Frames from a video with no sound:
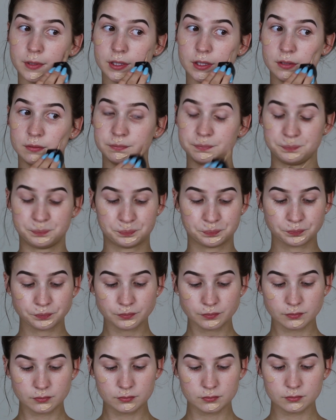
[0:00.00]
but
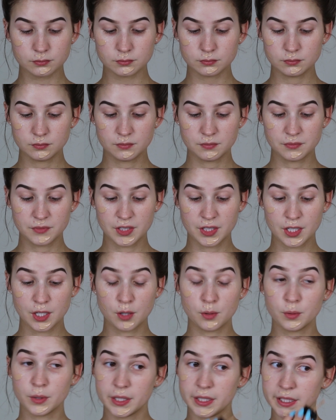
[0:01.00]
you
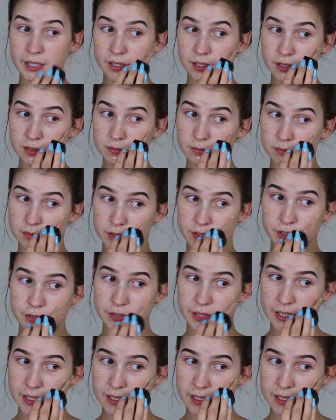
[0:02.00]
know, we're here, we're doing